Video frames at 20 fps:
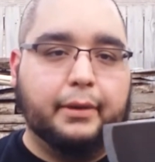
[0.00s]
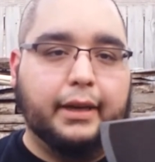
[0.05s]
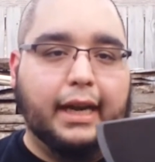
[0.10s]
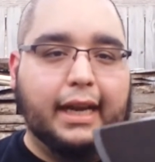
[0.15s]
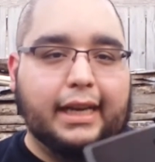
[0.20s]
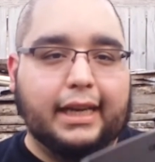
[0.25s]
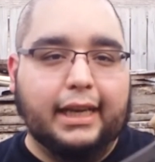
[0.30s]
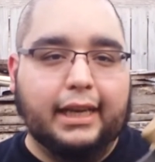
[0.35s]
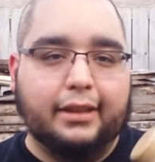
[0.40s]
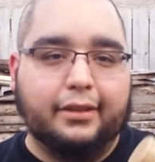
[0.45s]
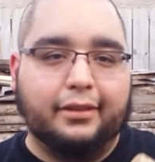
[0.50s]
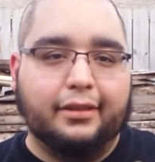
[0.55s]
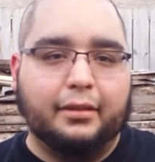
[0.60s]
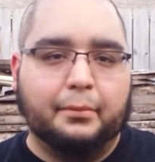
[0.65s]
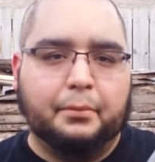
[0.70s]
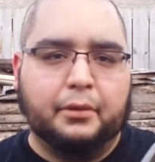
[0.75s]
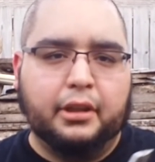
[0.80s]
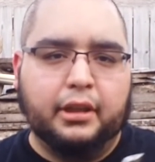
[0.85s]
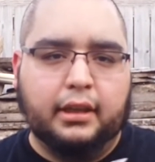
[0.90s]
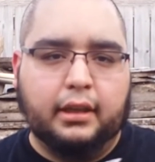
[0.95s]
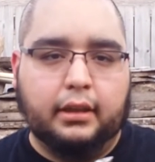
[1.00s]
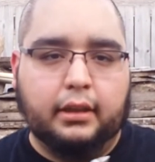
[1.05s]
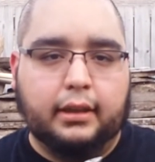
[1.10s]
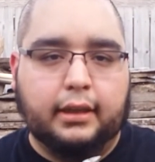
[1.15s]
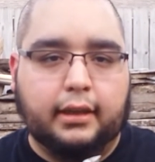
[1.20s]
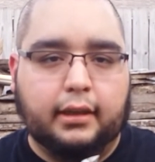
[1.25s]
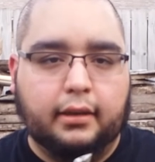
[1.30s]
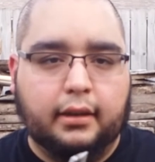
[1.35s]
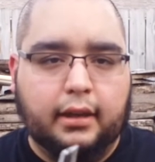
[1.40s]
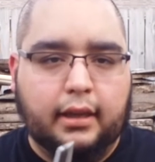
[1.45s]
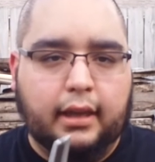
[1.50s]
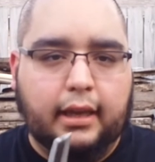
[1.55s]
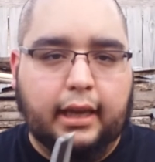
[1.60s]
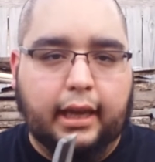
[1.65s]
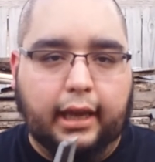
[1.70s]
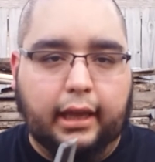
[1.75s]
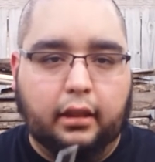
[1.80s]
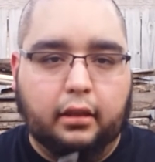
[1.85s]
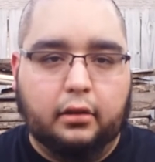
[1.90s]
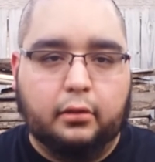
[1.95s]
But I needed something that
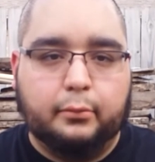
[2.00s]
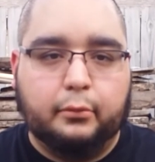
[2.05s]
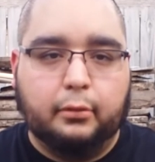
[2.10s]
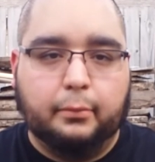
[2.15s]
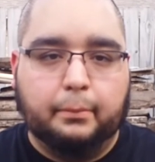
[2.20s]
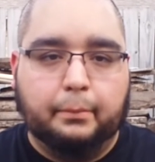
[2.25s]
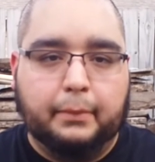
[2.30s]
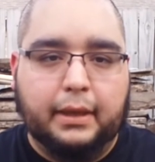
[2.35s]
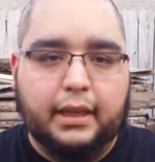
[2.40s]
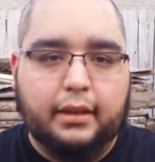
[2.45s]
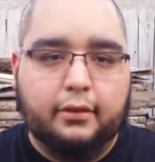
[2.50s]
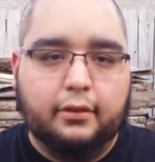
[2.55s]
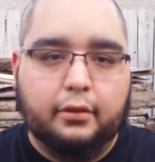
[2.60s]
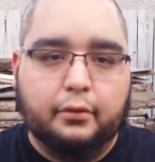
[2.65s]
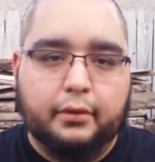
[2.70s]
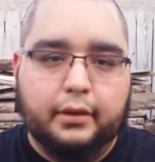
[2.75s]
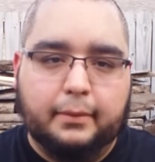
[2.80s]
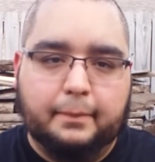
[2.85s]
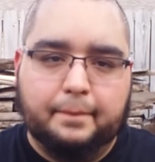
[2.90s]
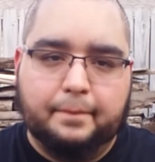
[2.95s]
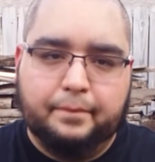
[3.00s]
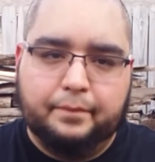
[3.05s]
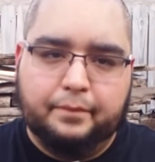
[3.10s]
had a little more meat to it,